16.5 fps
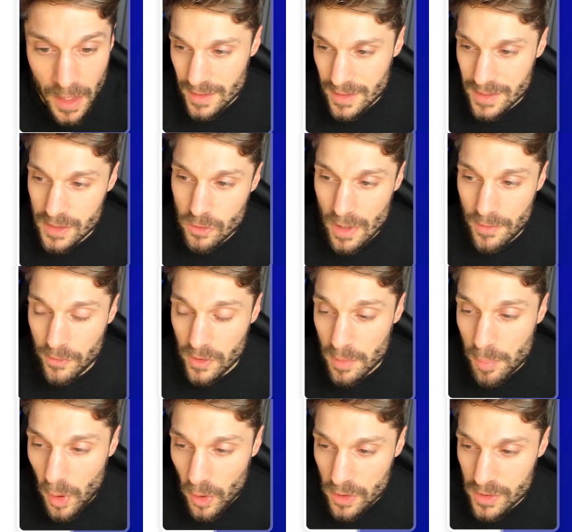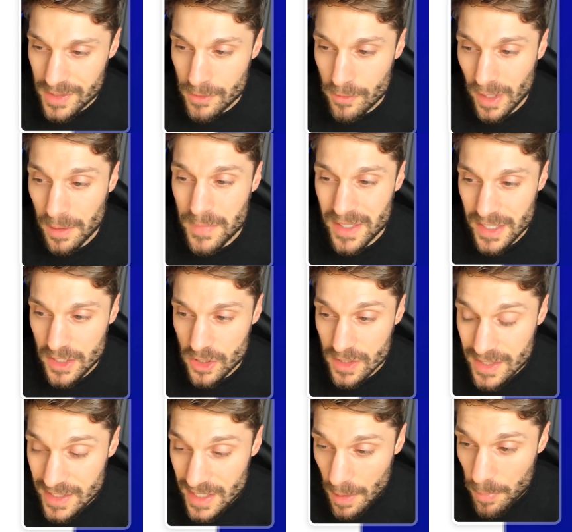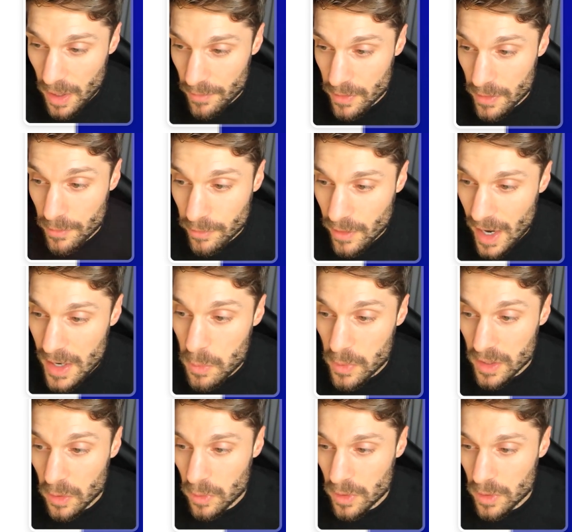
this is great for the partners and recommendation step of the flywheel,